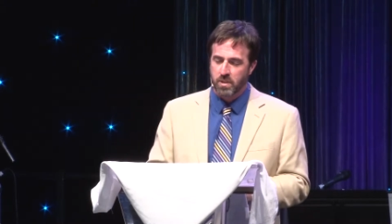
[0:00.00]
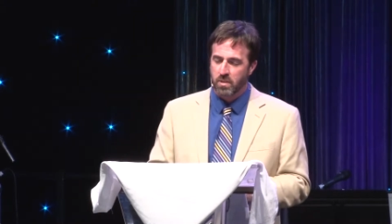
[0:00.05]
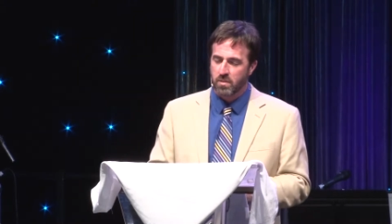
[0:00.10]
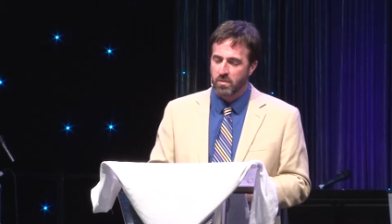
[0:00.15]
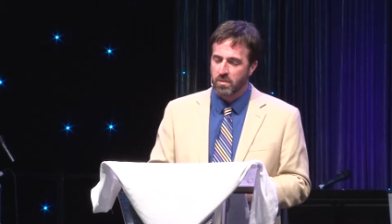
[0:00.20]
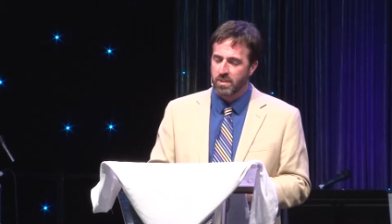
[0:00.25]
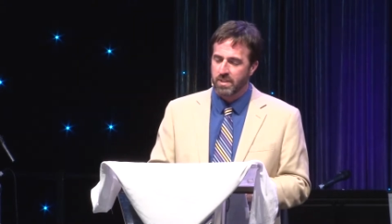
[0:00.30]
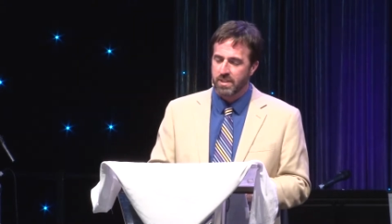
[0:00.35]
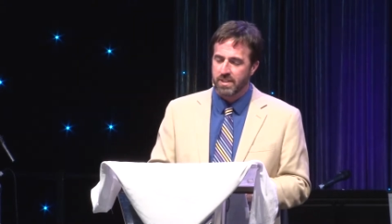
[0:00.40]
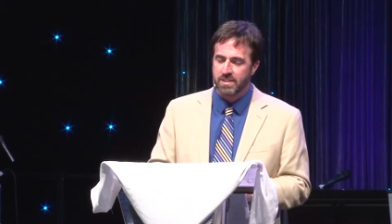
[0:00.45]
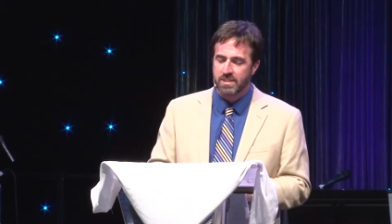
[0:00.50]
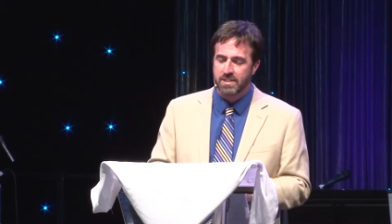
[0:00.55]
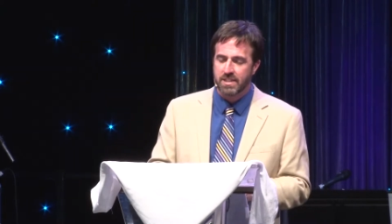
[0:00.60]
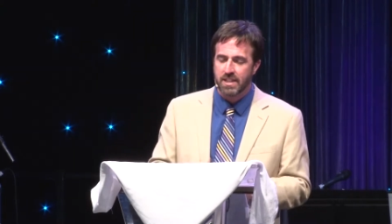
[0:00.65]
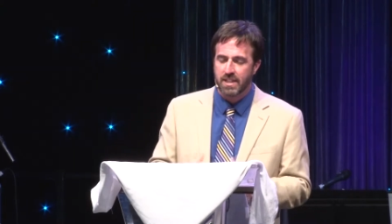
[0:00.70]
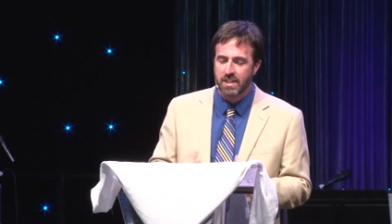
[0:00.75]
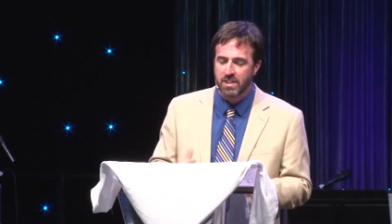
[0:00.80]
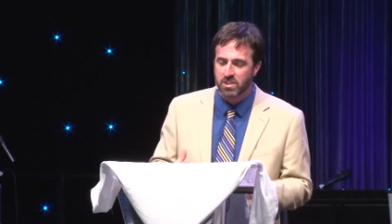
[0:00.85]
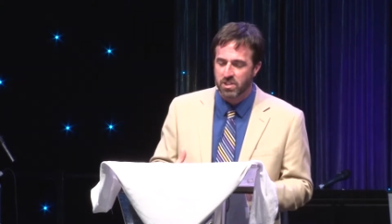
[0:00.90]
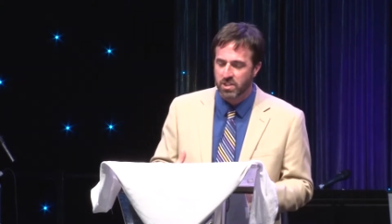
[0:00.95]
really
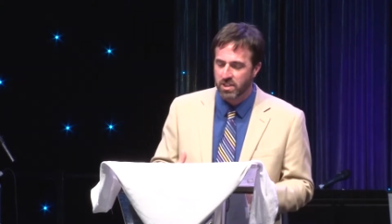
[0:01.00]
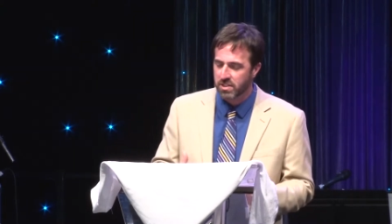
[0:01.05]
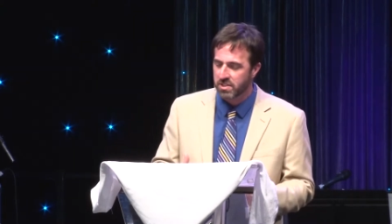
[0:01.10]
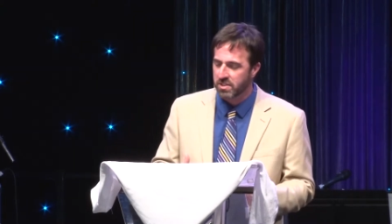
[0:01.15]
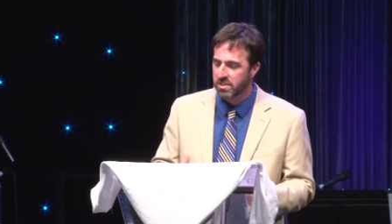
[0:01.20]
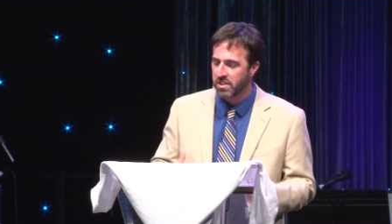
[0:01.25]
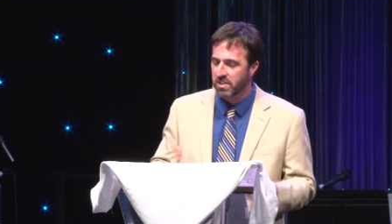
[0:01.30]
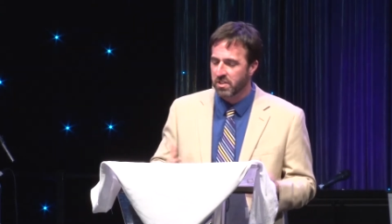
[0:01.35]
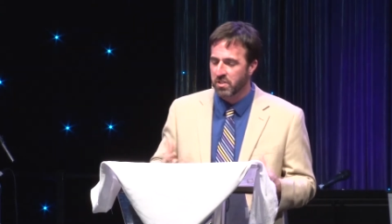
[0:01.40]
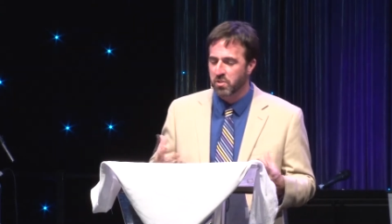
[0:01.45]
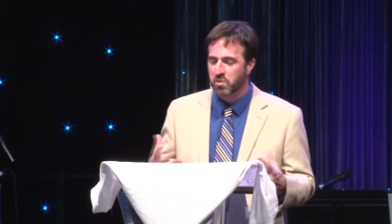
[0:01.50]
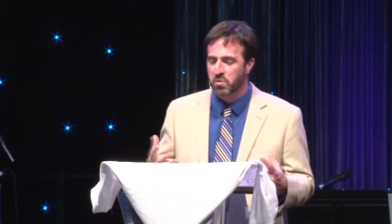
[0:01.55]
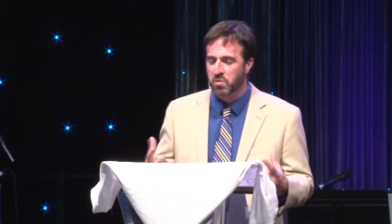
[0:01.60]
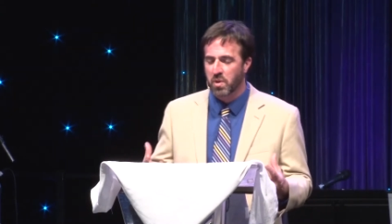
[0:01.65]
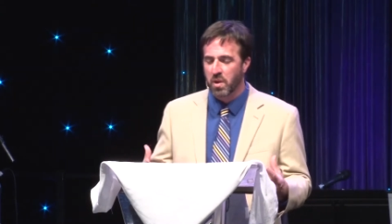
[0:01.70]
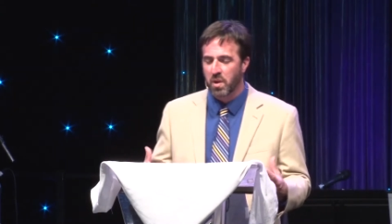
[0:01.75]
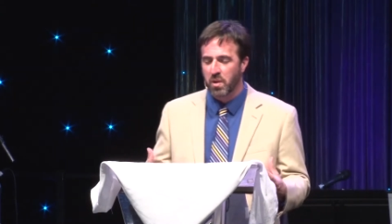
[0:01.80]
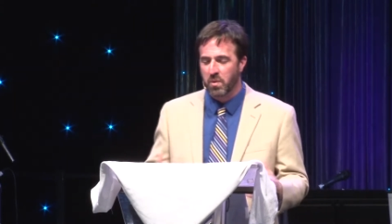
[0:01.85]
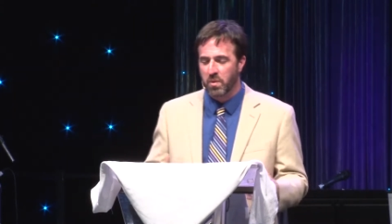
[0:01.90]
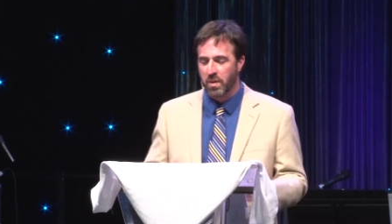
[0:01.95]
teach us and
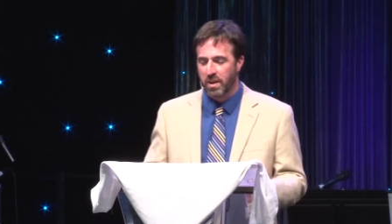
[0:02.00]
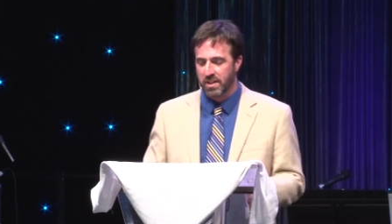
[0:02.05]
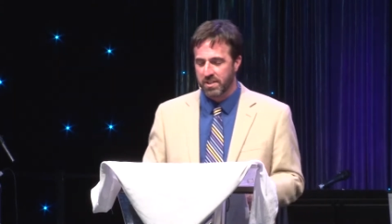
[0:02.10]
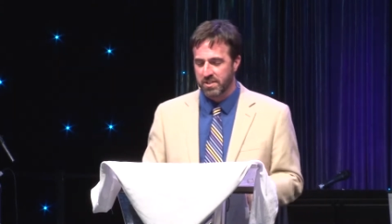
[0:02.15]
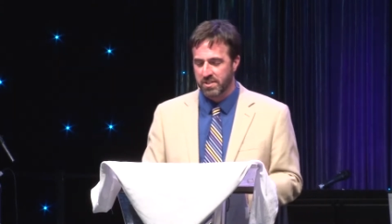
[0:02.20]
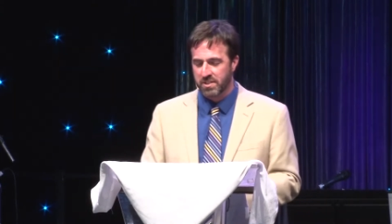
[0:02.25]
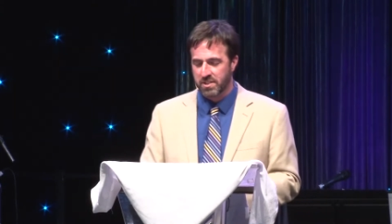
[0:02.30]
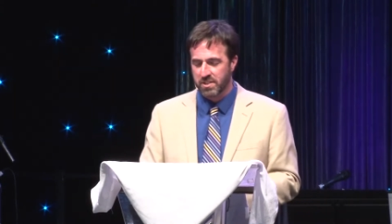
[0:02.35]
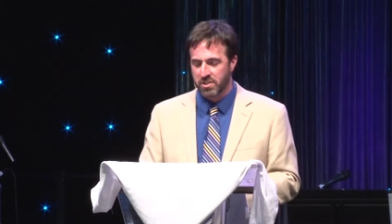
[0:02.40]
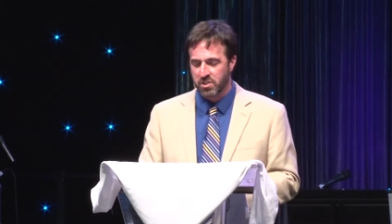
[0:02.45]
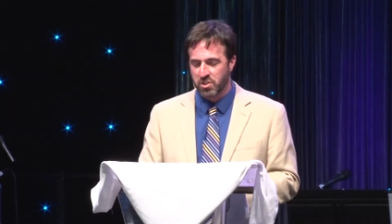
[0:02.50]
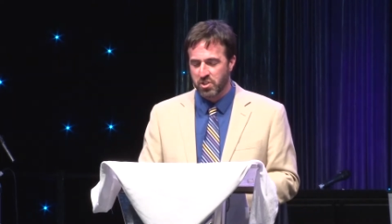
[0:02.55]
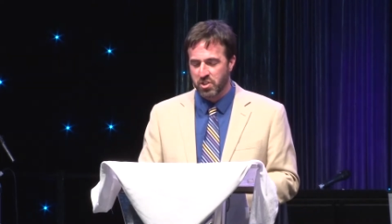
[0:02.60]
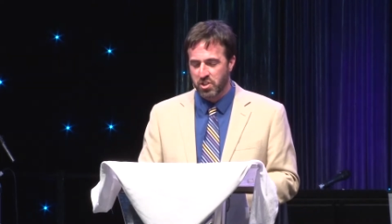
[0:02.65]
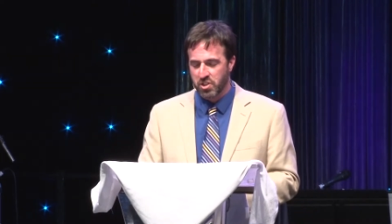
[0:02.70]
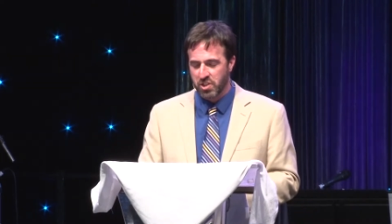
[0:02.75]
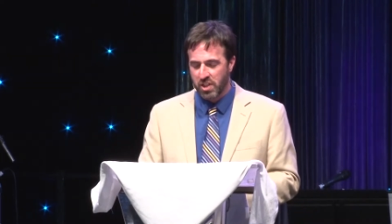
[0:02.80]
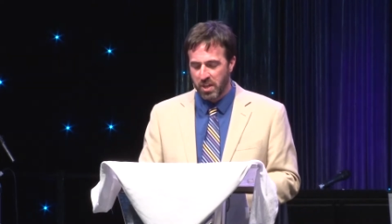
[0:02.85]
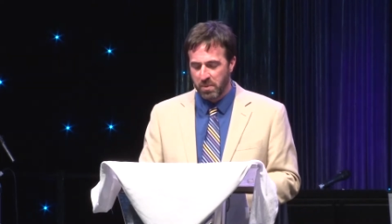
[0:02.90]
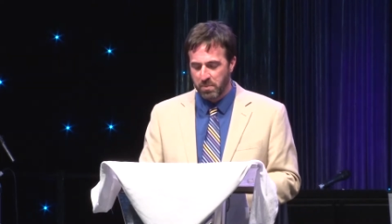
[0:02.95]
grow us and
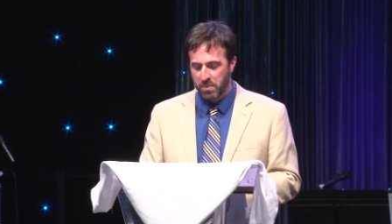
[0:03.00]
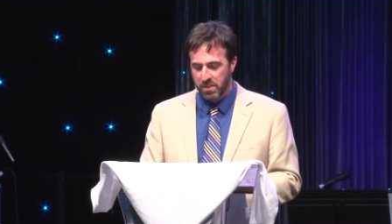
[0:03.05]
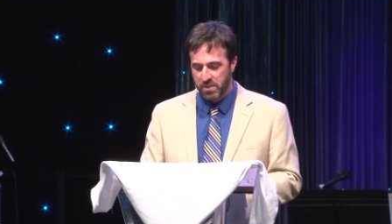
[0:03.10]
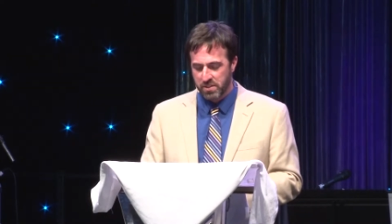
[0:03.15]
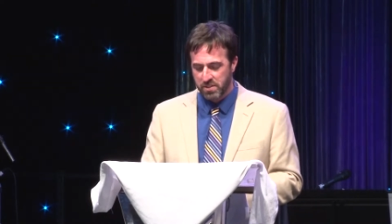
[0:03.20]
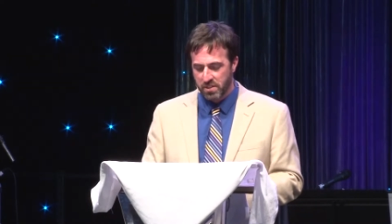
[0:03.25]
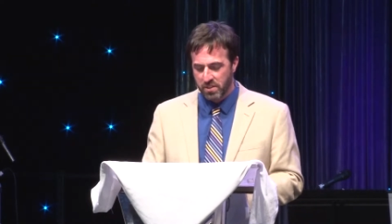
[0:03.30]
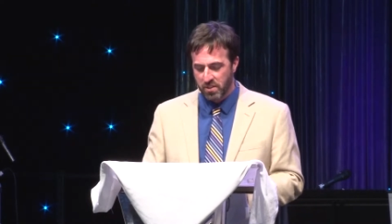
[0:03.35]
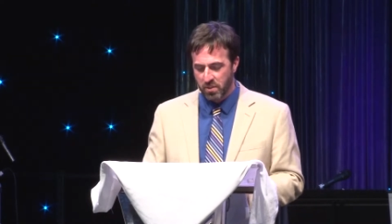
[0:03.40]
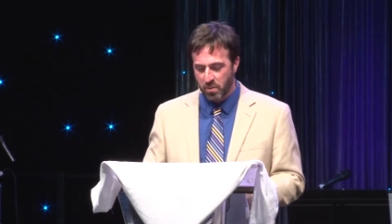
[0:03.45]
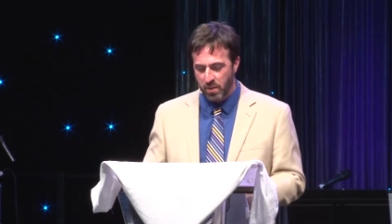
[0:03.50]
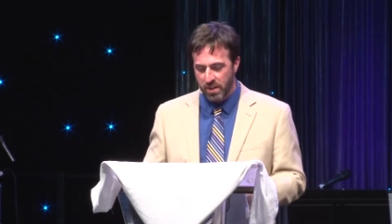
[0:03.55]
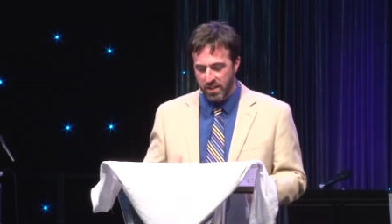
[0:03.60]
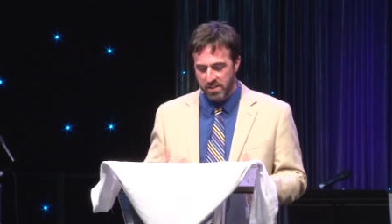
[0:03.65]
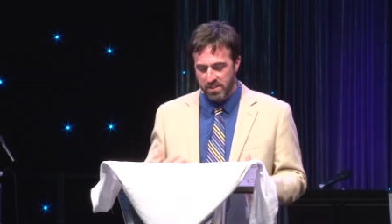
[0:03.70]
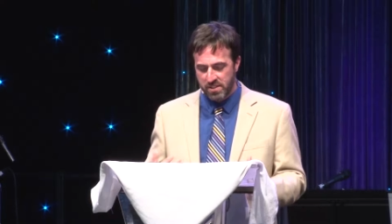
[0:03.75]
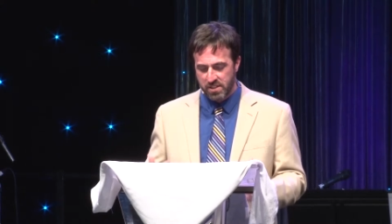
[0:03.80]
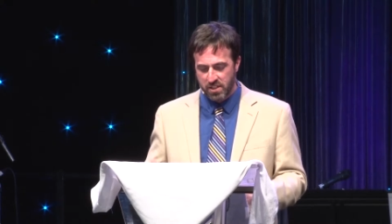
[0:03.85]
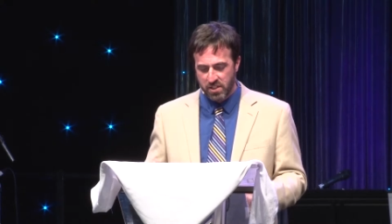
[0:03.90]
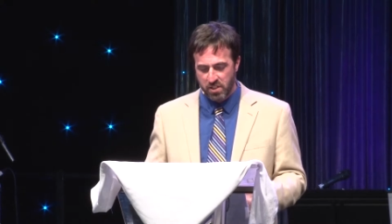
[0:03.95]
shape us in the
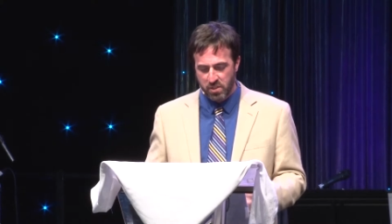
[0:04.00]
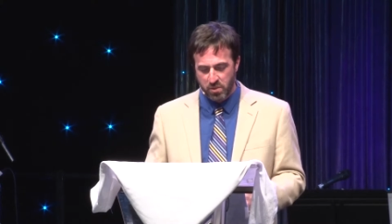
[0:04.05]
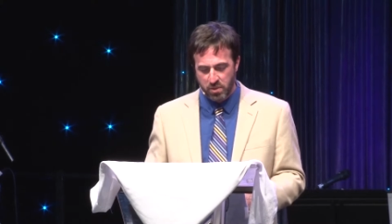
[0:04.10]
ways that you